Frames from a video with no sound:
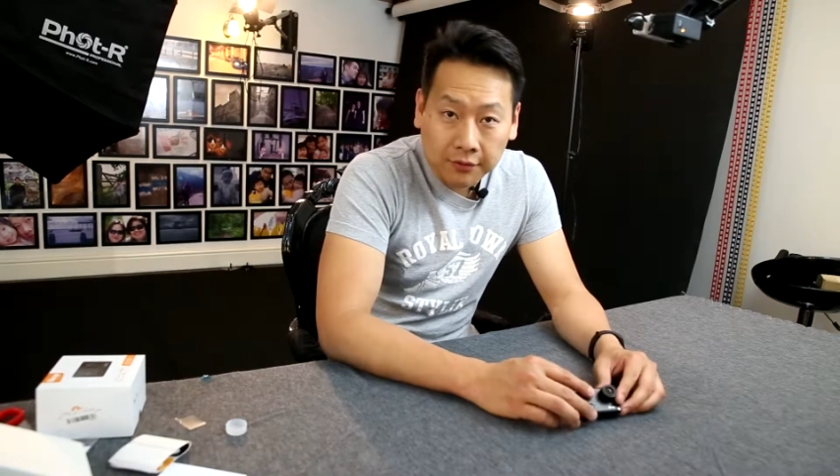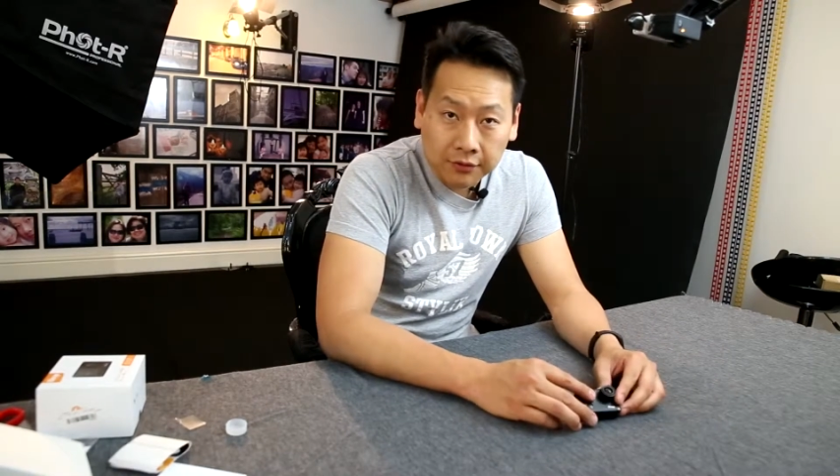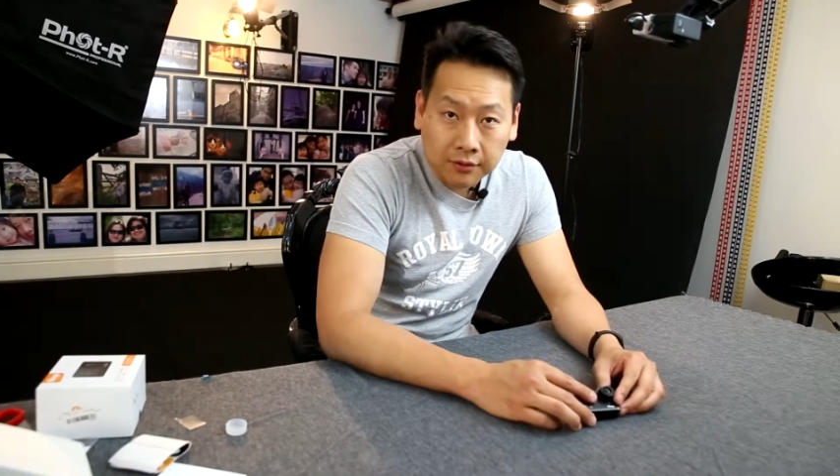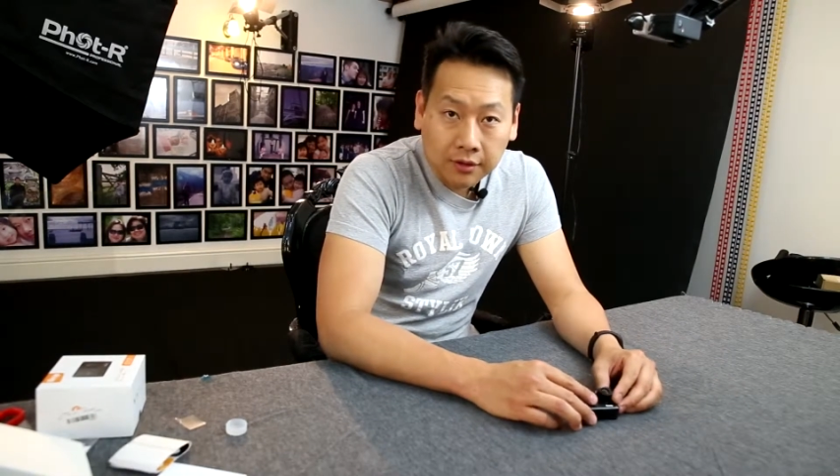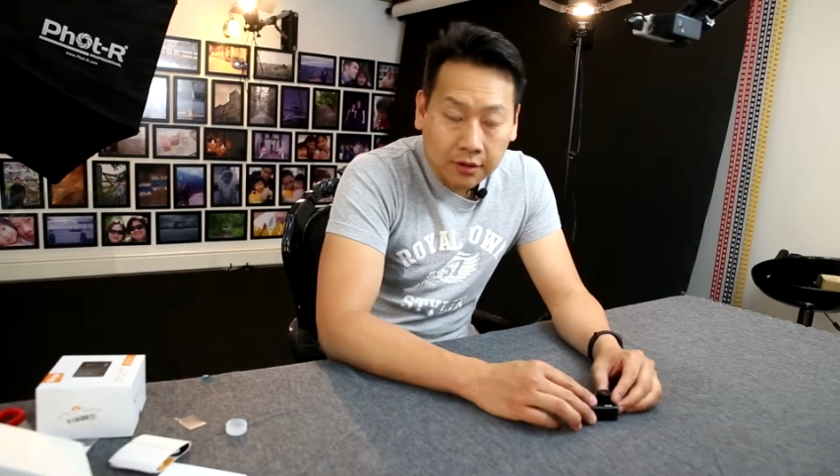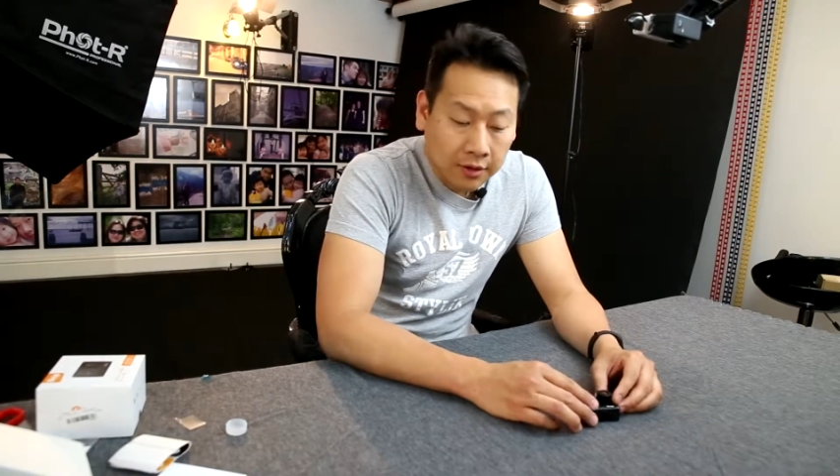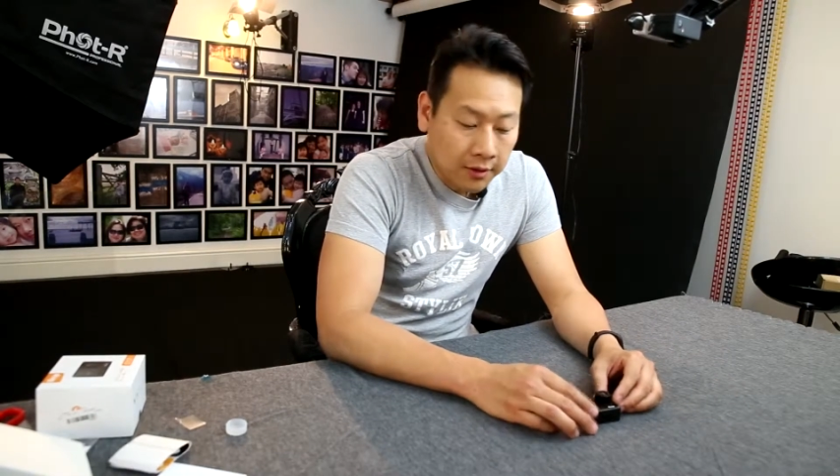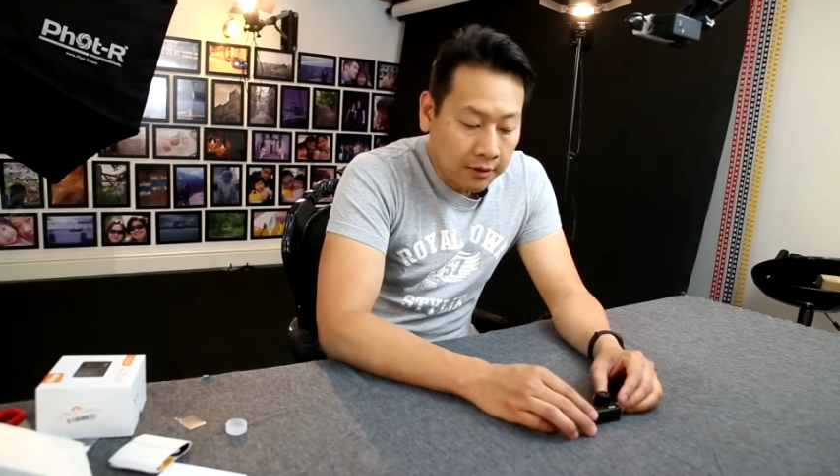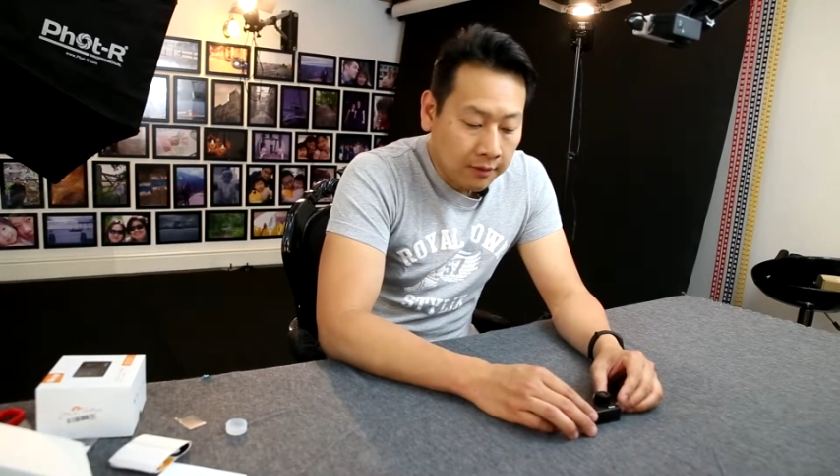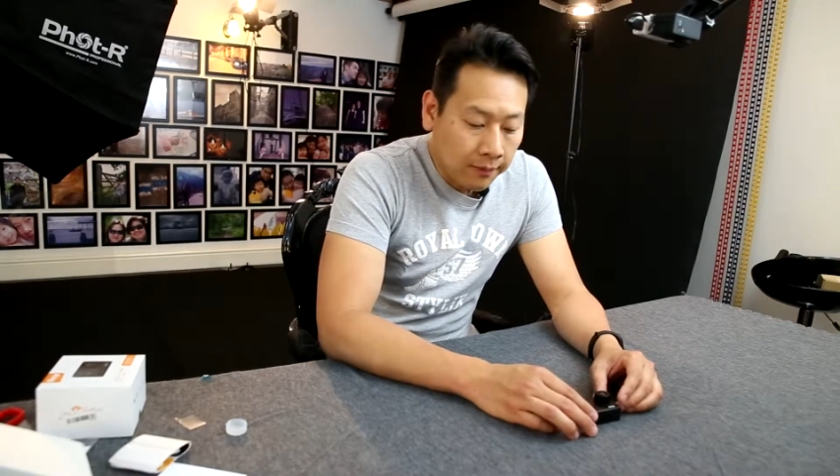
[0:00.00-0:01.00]
you.
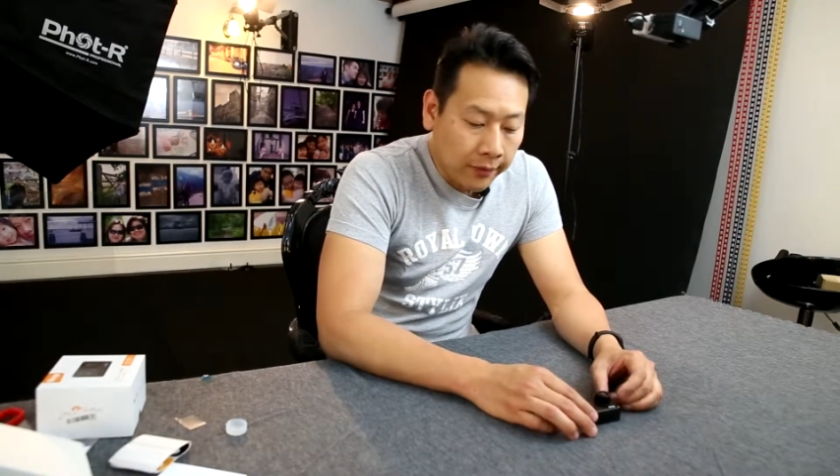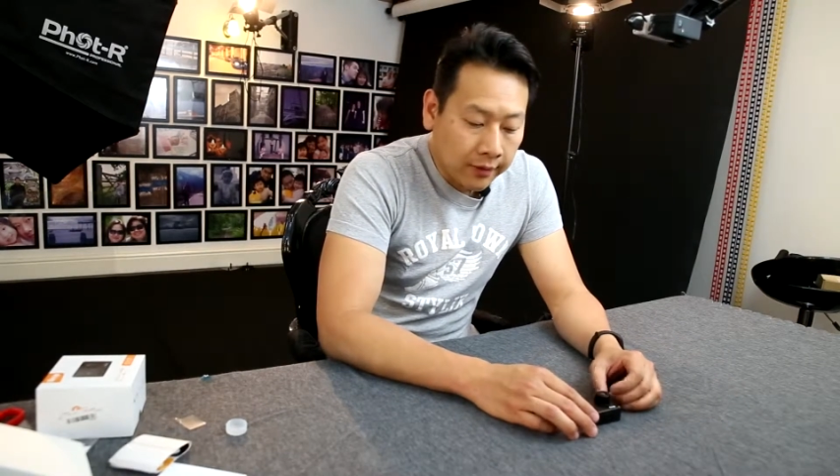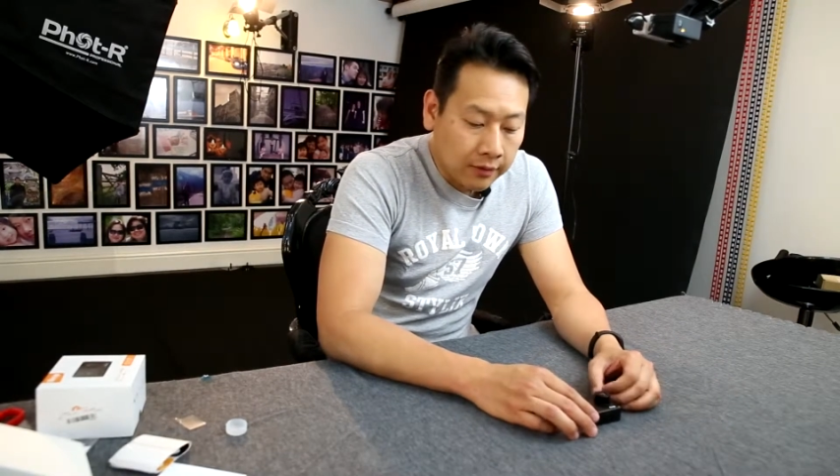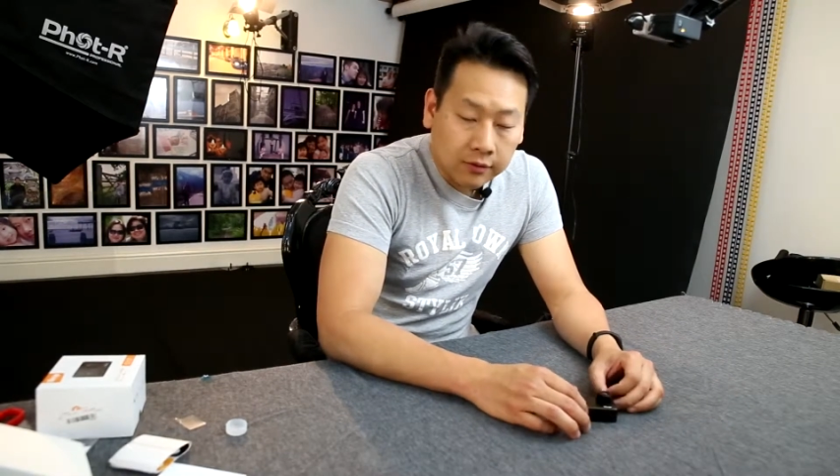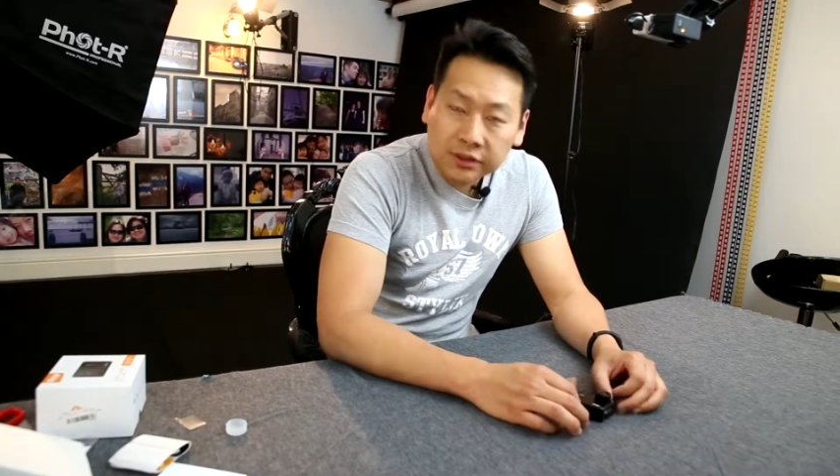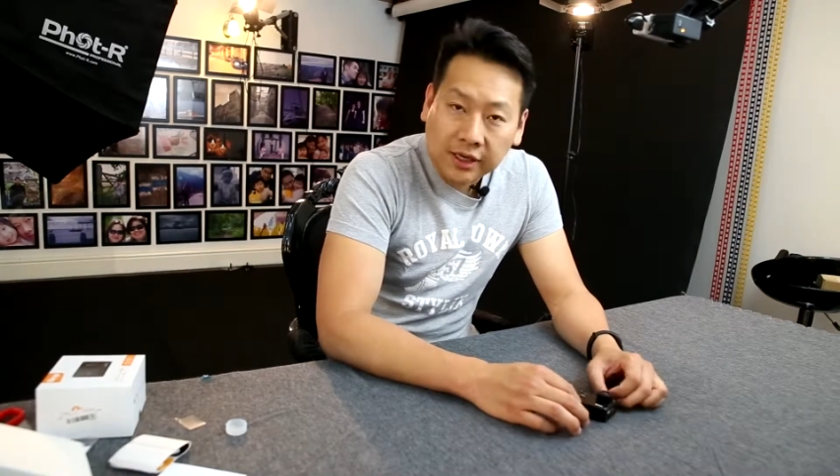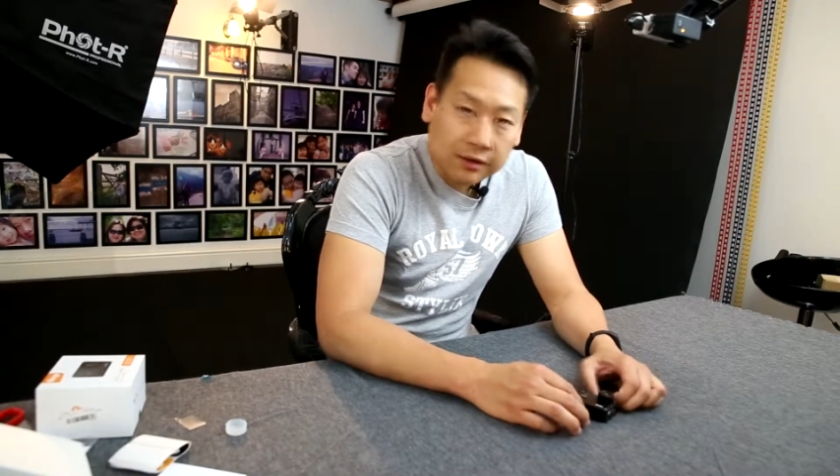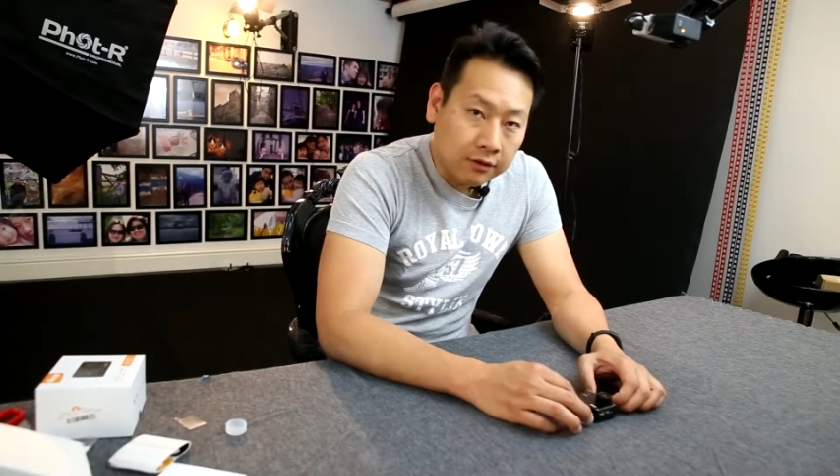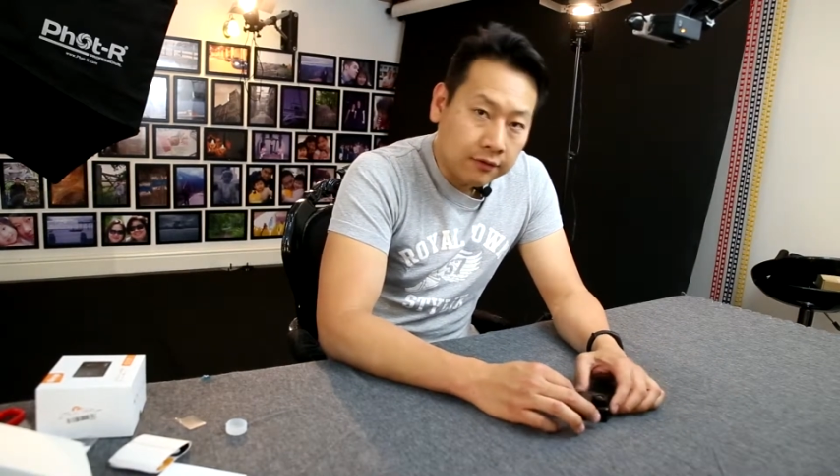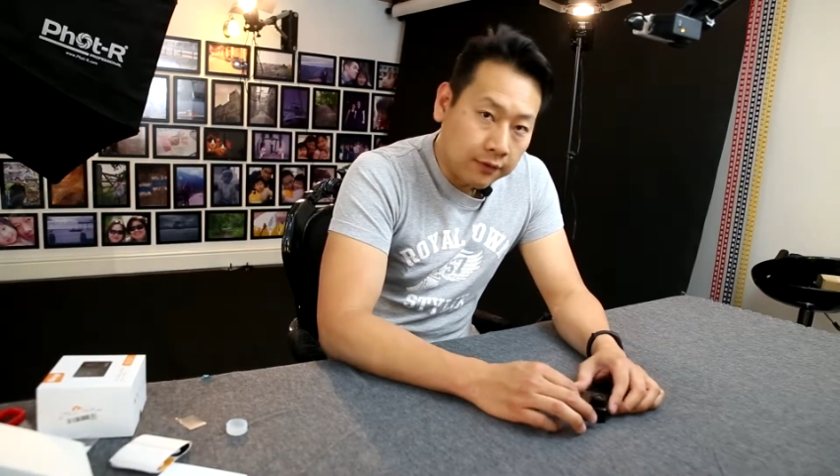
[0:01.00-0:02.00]
Don't
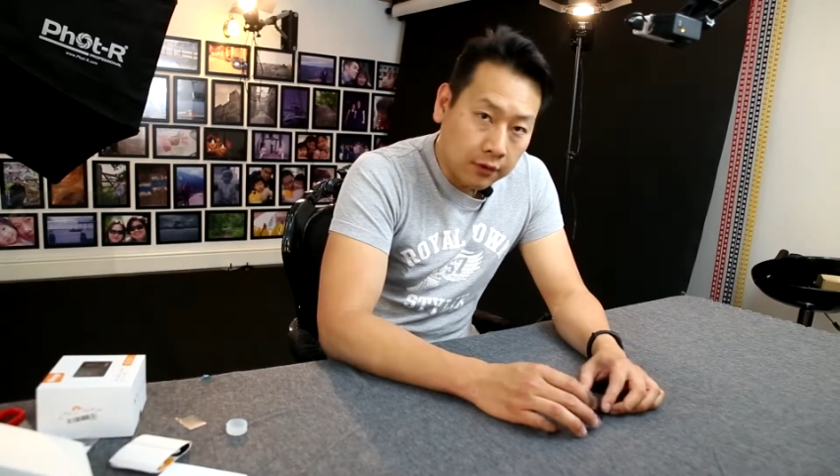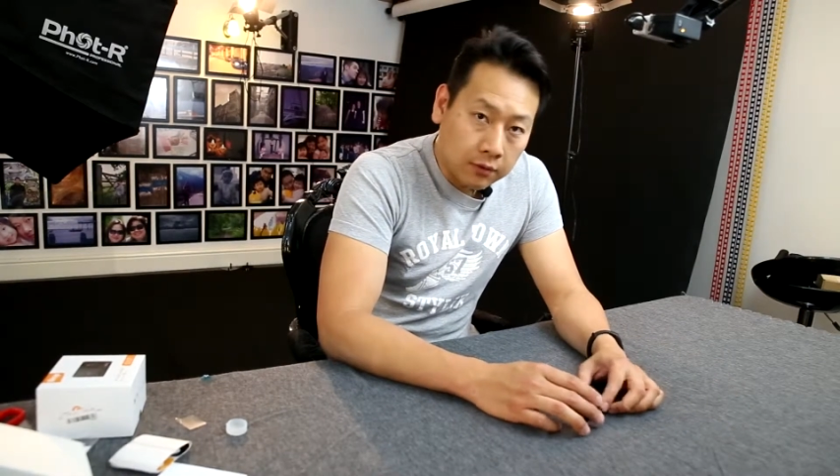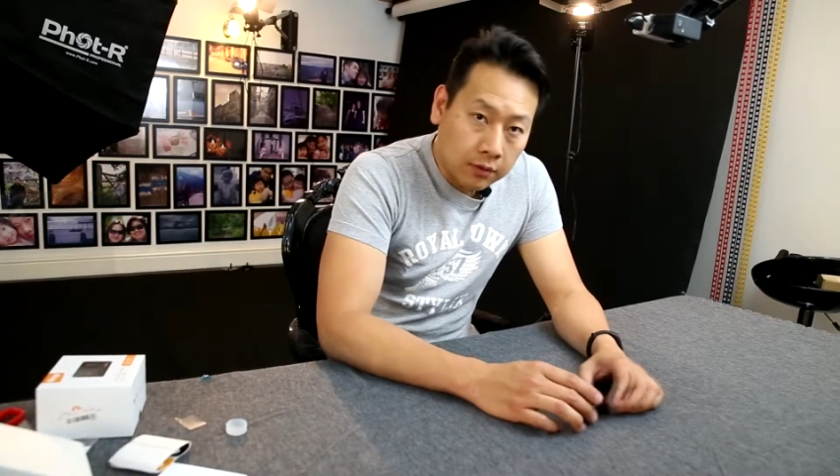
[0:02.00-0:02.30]
settle for